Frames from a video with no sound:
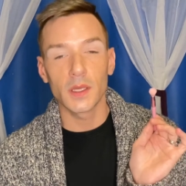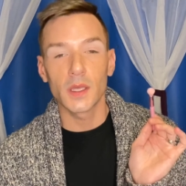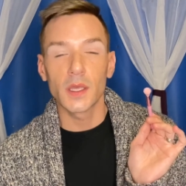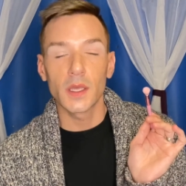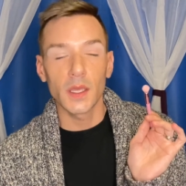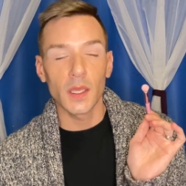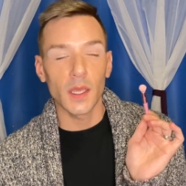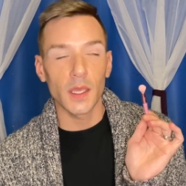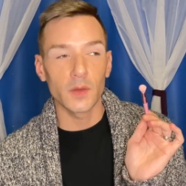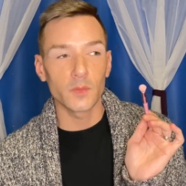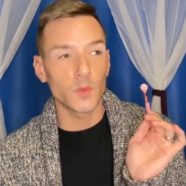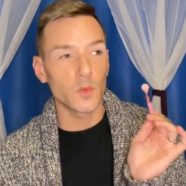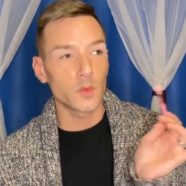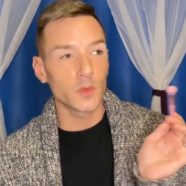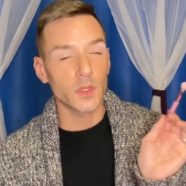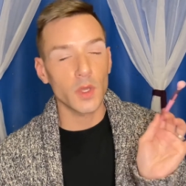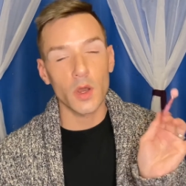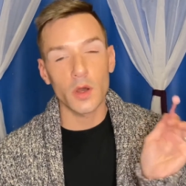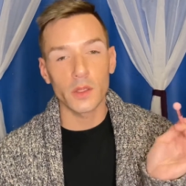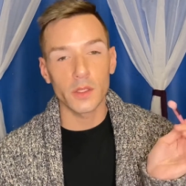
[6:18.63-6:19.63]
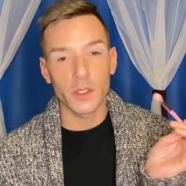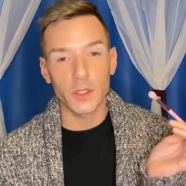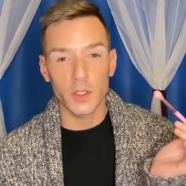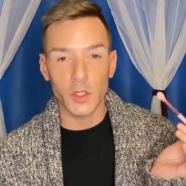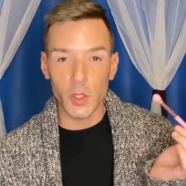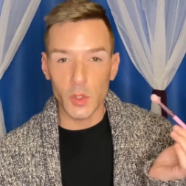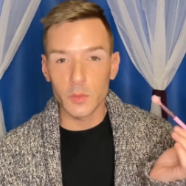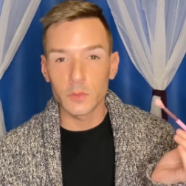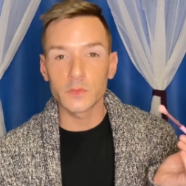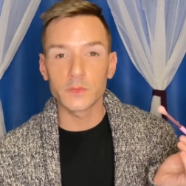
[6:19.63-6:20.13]
And we would call on
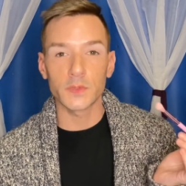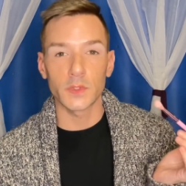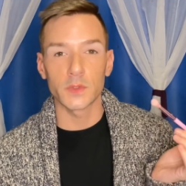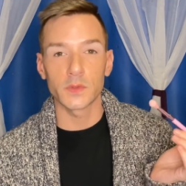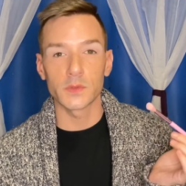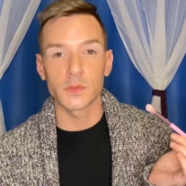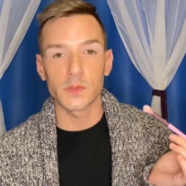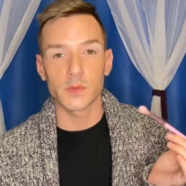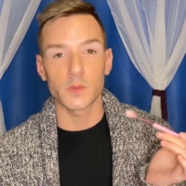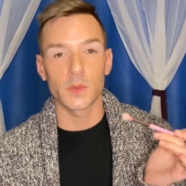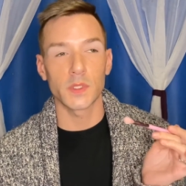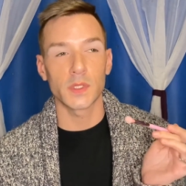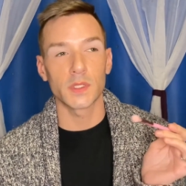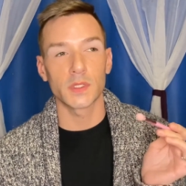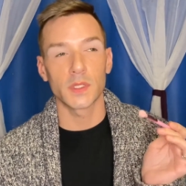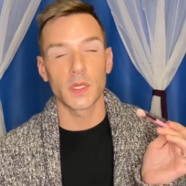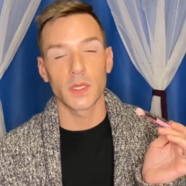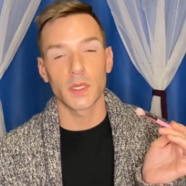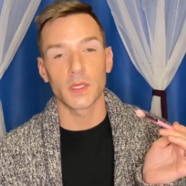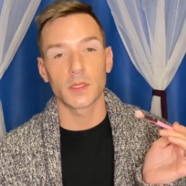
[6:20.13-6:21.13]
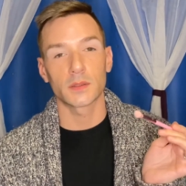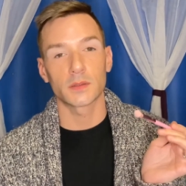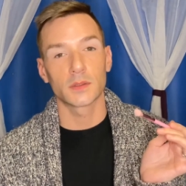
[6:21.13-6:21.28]
home phones. We like